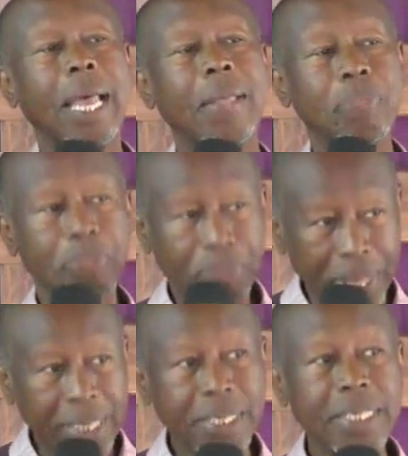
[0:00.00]
And
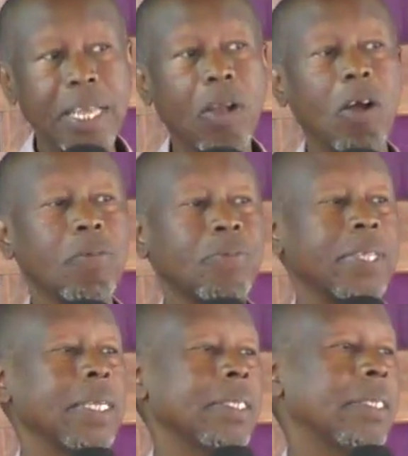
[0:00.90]
this is the
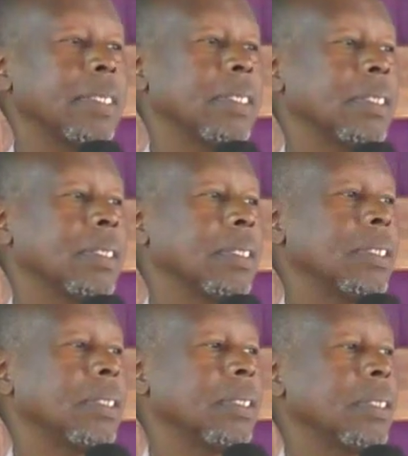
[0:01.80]
confidence
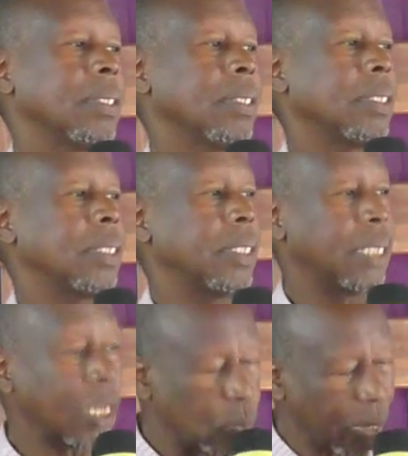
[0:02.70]

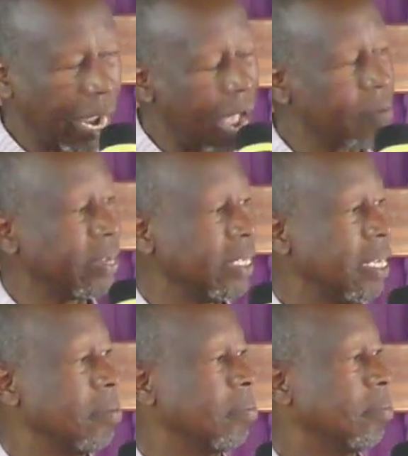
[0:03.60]
that we have in
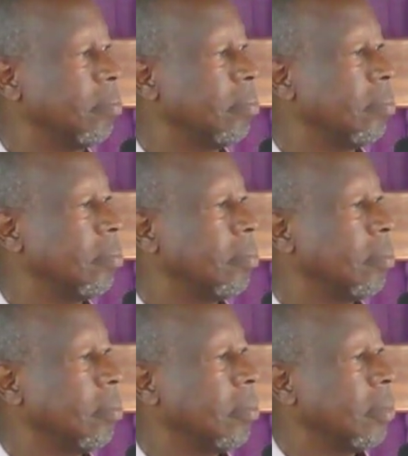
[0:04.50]
him.
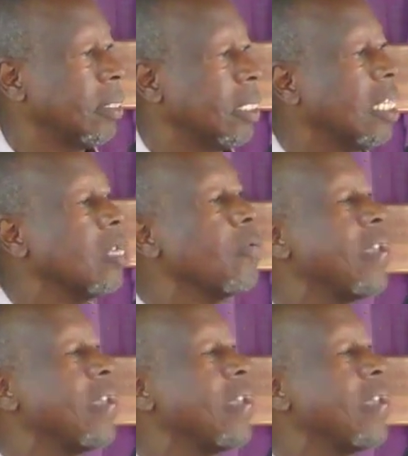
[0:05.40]
That if